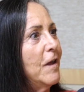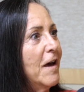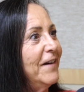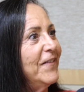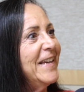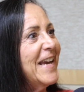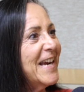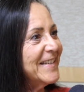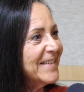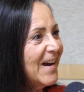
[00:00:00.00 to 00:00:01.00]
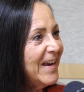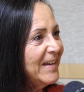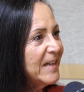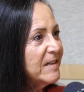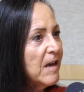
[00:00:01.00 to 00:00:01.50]
a lot of the
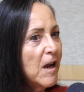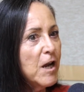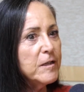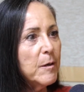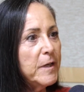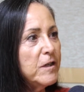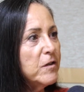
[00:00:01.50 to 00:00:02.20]
anxiety is somebody